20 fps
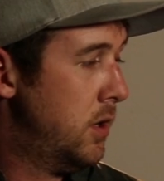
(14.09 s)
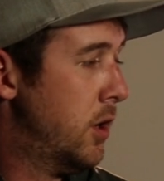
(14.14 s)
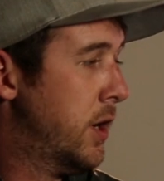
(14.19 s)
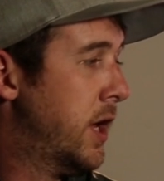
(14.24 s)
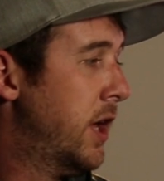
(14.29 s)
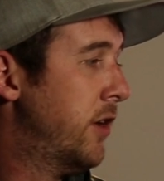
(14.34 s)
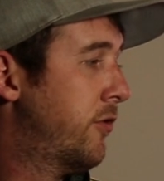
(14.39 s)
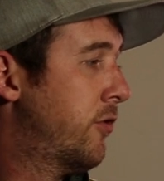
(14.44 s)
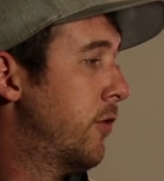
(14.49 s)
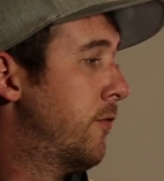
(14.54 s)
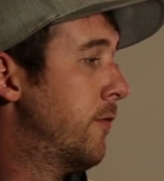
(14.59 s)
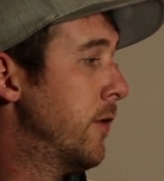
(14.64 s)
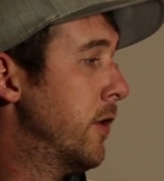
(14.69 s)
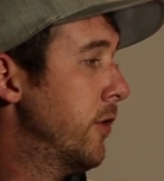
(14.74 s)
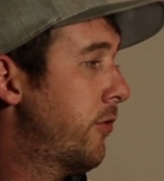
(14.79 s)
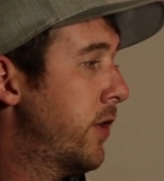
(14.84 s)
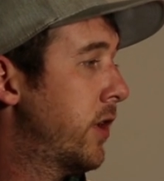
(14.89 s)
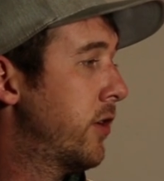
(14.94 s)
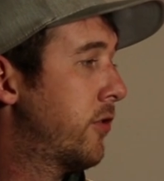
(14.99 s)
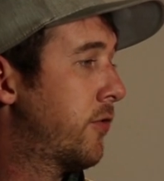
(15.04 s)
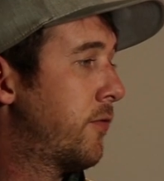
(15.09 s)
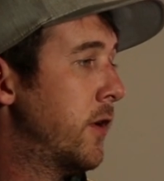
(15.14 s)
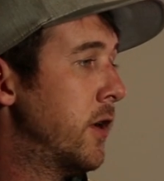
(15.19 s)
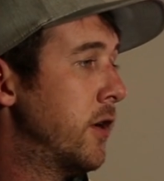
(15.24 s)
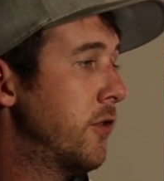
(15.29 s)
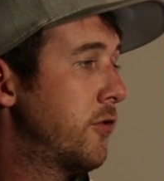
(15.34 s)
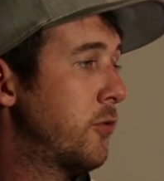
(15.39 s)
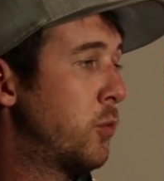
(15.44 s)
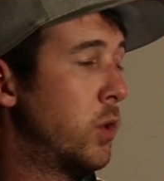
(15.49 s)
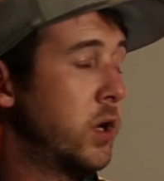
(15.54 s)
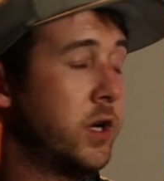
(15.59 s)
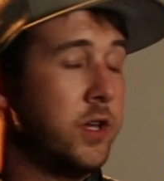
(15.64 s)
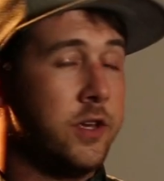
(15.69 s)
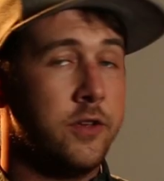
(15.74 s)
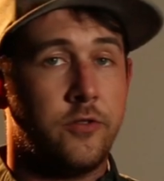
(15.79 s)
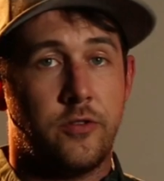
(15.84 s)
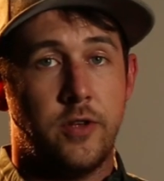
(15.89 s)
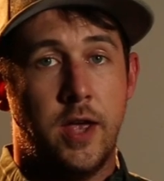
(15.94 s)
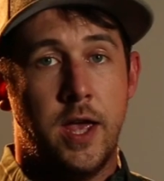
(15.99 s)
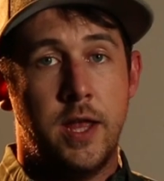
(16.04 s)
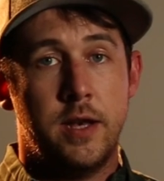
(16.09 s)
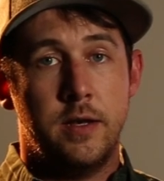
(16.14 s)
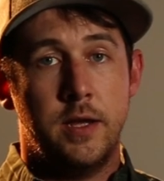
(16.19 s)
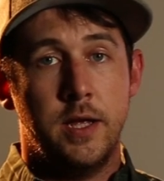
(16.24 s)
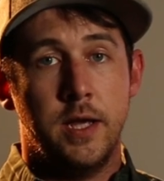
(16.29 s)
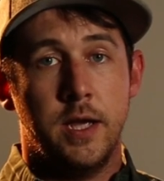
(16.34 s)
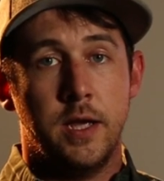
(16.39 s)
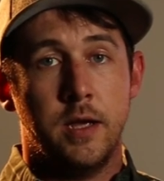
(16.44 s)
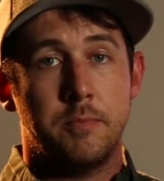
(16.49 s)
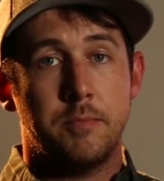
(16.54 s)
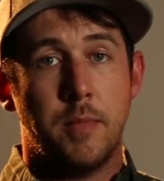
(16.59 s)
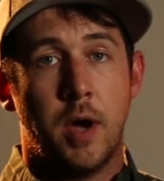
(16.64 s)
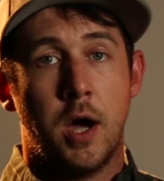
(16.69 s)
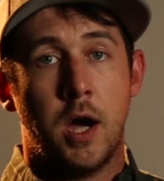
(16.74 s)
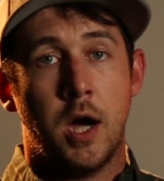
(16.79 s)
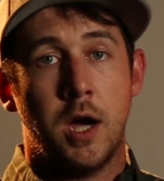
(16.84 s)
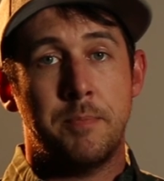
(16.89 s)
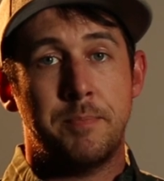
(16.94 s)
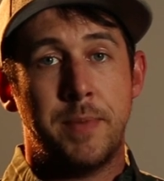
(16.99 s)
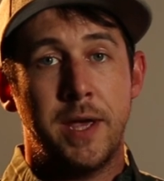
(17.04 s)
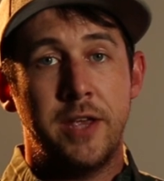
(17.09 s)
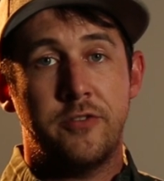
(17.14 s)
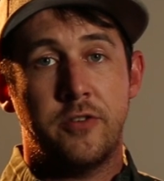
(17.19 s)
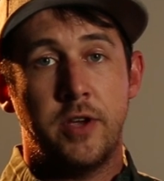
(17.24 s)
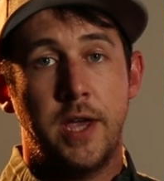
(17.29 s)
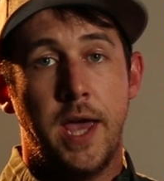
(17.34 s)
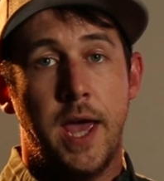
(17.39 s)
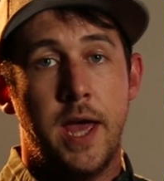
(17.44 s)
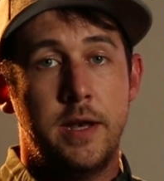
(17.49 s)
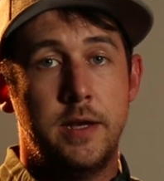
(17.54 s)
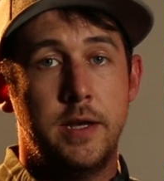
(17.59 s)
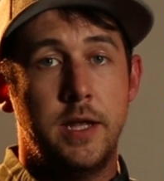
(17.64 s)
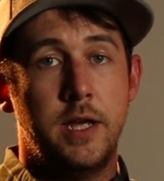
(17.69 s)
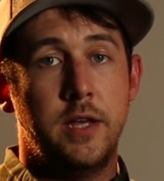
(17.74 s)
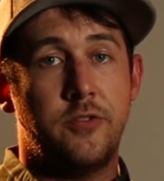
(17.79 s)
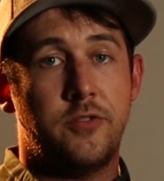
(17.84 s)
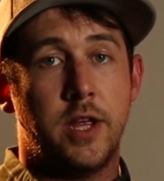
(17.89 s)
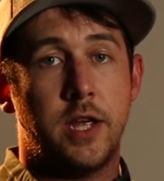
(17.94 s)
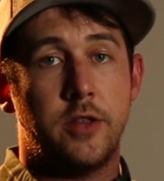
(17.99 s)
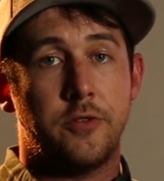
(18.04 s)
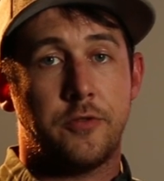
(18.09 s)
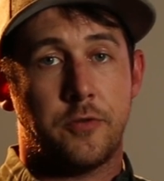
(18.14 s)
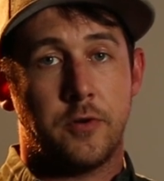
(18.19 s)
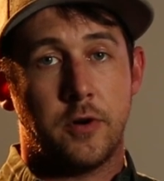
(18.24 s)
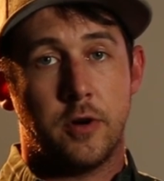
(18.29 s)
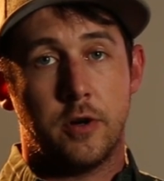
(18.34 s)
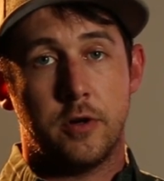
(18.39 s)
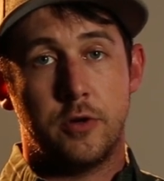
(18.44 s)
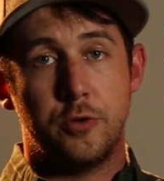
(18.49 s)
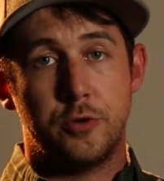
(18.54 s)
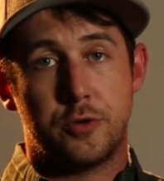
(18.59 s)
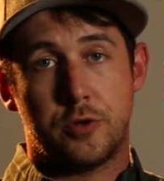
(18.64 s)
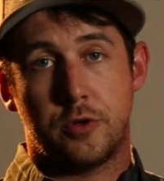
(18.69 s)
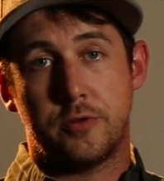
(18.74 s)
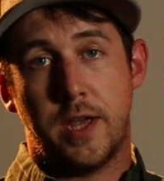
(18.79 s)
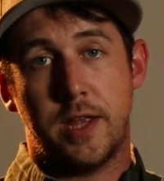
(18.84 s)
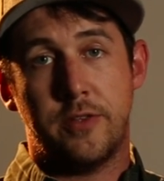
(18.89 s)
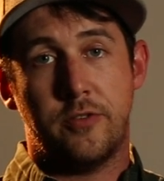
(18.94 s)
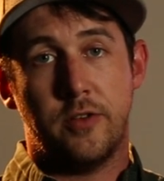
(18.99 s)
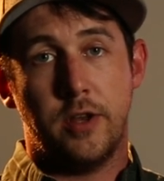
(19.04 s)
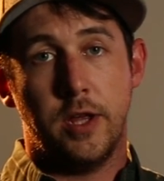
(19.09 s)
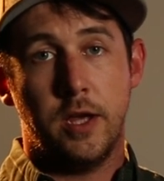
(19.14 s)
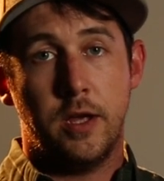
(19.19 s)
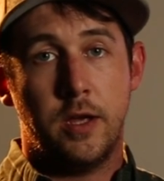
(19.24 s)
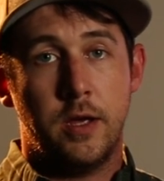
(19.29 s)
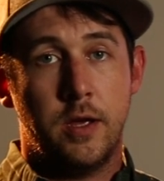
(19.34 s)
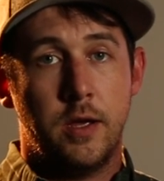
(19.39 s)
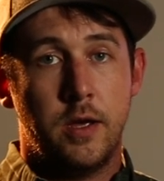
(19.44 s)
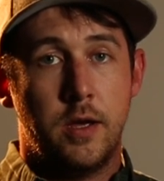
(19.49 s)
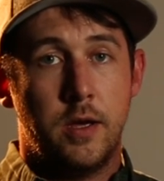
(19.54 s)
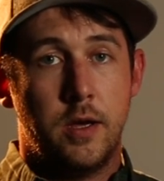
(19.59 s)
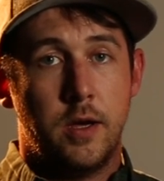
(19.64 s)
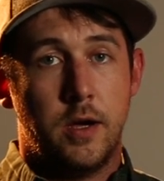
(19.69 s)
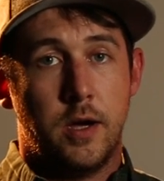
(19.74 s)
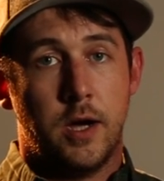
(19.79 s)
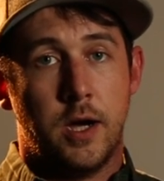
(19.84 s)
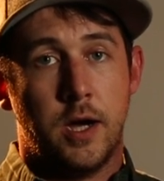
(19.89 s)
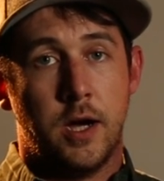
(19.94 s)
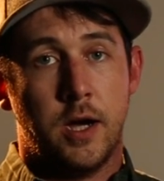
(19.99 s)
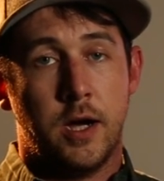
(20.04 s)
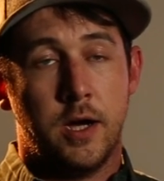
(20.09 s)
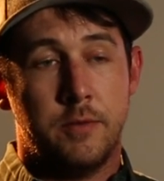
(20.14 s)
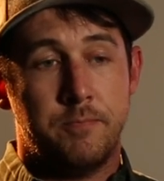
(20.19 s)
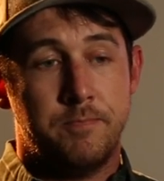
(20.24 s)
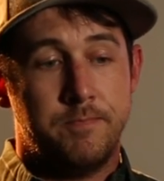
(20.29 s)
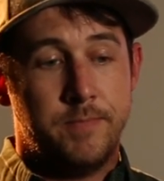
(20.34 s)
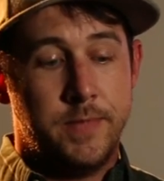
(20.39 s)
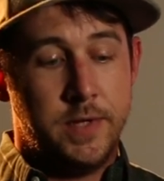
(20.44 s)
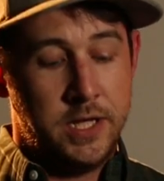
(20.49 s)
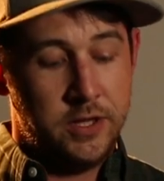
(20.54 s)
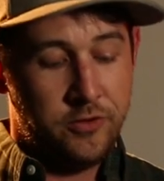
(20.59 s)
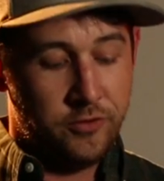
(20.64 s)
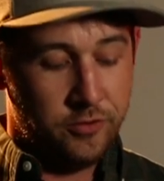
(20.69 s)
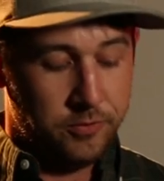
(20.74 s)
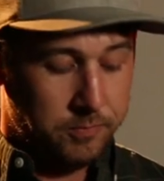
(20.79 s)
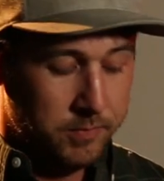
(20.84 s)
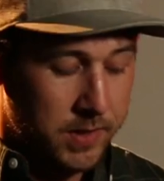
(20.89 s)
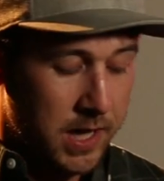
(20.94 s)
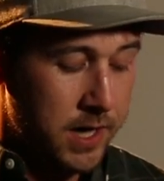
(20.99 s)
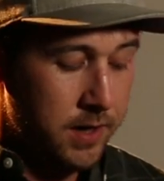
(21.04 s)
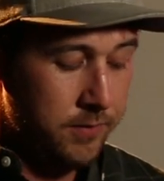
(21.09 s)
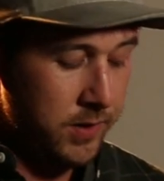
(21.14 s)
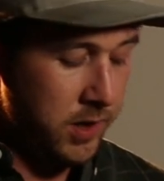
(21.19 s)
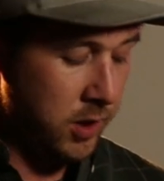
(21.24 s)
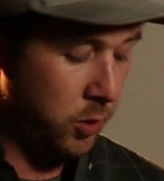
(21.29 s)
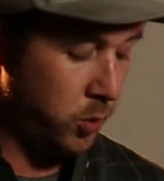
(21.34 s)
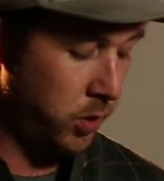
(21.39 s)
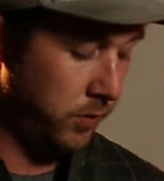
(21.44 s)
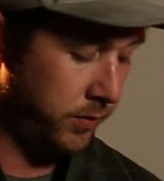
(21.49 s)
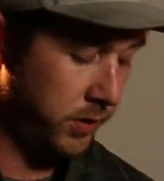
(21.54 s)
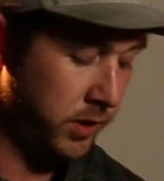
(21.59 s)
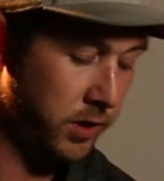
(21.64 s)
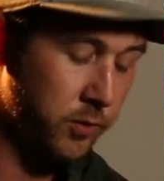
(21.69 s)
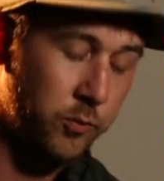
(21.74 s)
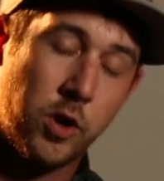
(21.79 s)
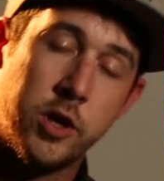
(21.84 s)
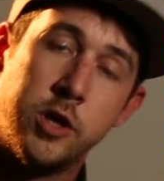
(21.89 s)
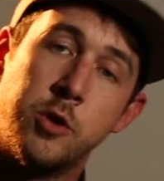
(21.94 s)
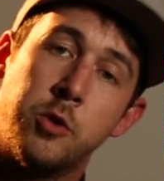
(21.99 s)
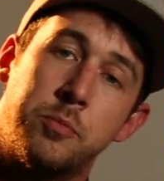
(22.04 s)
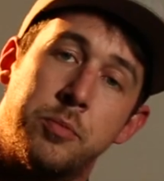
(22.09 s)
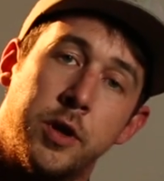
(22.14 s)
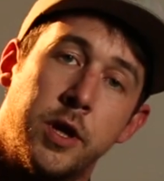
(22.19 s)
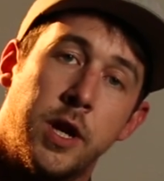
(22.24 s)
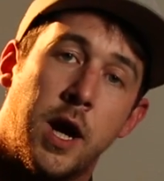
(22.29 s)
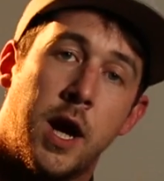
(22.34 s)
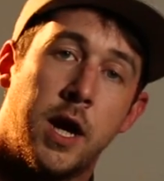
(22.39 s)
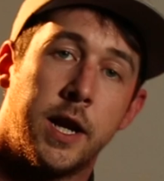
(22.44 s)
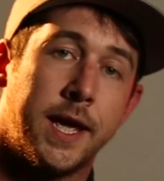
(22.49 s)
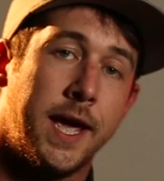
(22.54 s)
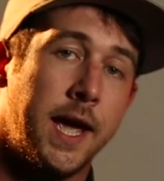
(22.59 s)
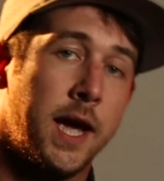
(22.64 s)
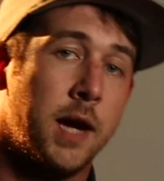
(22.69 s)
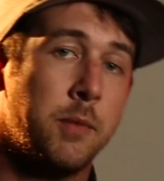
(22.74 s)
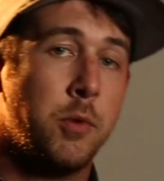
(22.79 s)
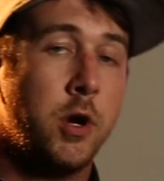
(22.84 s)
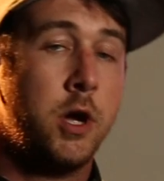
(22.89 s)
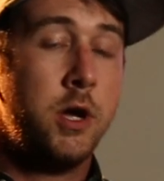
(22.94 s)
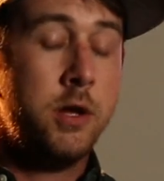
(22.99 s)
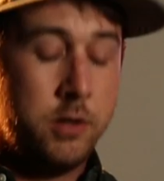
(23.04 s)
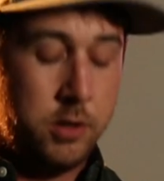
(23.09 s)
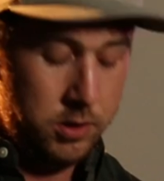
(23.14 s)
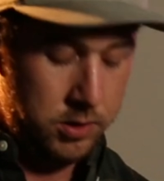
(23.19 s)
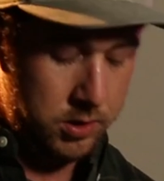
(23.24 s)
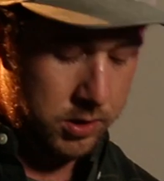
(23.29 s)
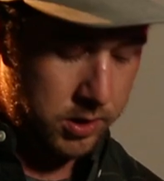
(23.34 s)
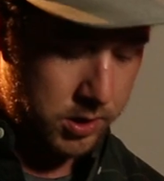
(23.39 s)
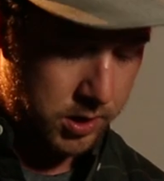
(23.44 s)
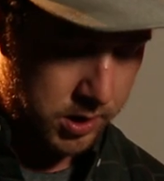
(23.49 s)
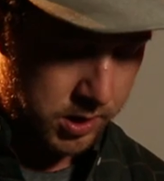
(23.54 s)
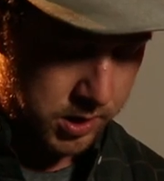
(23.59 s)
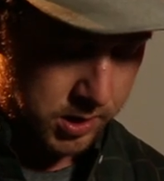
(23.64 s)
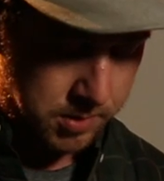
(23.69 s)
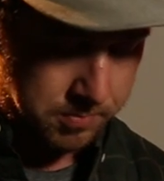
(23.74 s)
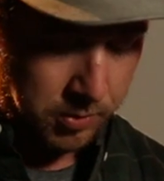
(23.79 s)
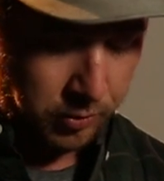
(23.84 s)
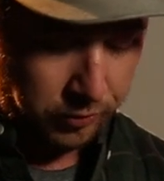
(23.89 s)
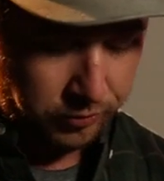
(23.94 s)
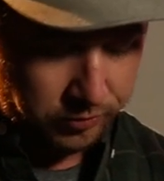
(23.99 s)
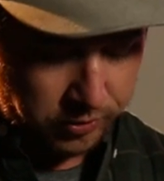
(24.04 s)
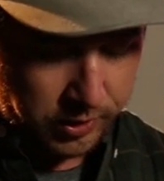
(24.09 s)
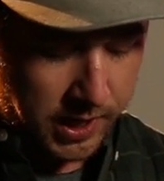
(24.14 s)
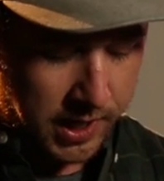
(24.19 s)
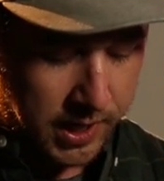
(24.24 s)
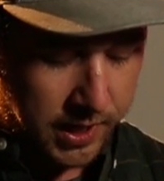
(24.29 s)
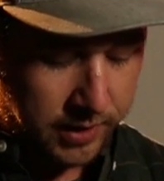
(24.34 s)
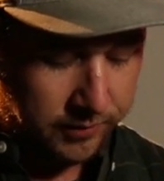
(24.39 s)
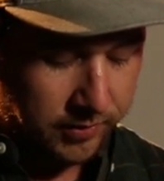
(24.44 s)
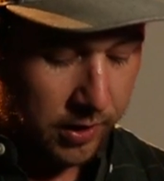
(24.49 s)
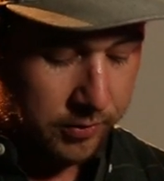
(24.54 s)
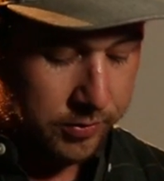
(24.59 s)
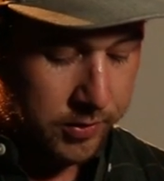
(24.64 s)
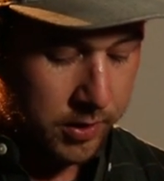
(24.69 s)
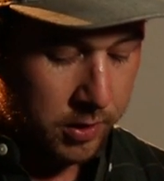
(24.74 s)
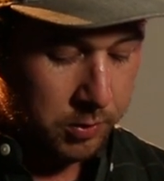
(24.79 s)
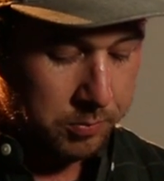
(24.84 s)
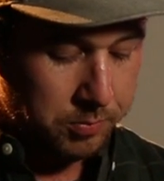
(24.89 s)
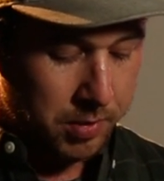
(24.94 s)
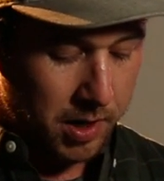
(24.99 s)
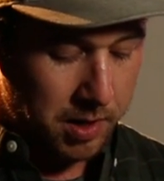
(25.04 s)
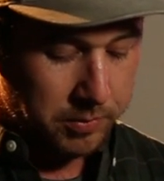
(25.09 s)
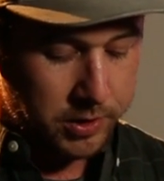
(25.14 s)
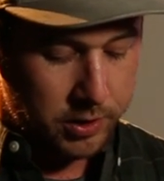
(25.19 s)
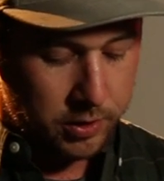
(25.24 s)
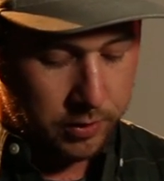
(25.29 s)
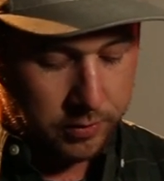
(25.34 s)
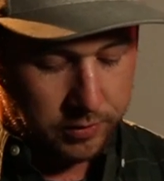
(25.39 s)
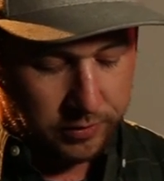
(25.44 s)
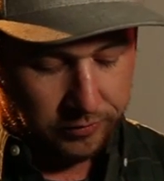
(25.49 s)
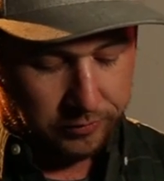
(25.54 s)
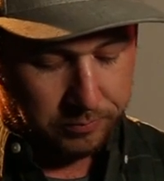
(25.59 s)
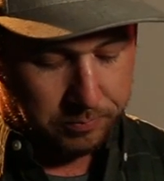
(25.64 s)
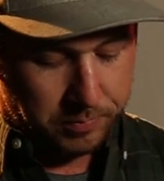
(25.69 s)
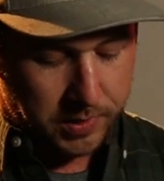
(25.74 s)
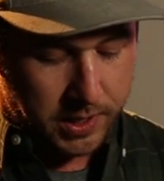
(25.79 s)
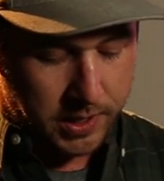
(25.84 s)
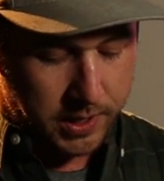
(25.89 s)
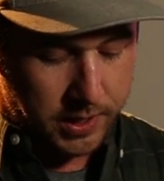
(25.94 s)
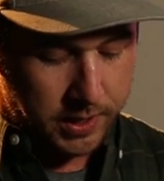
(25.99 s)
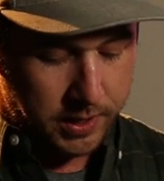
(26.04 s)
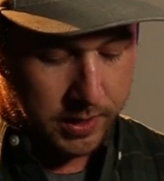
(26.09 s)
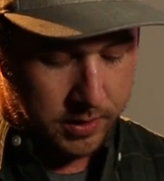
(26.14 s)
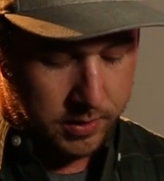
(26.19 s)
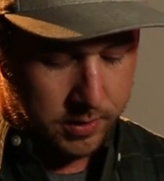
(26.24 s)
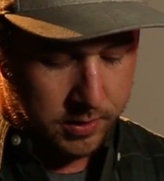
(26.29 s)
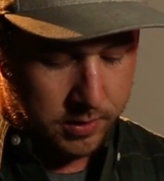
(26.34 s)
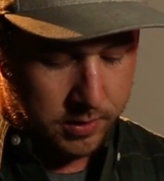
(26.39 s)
Okay, so first things first, what is ND? Uh, basically, ND stands for neutral density. Uh, it's kind of the equivalent of what you would put on a camera. Uh, most of you guys out there would probably know this by